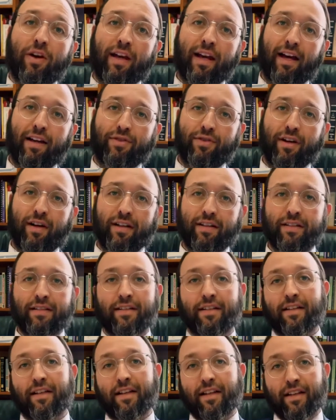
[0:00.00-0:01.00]
out right,
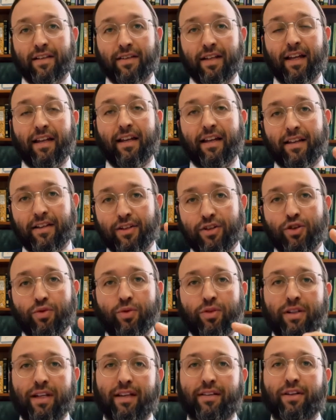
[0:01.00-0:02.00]
then you
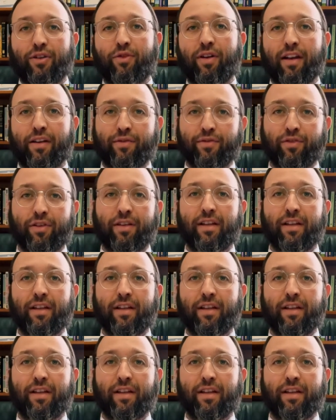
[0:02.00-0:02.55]
will get the credit for it.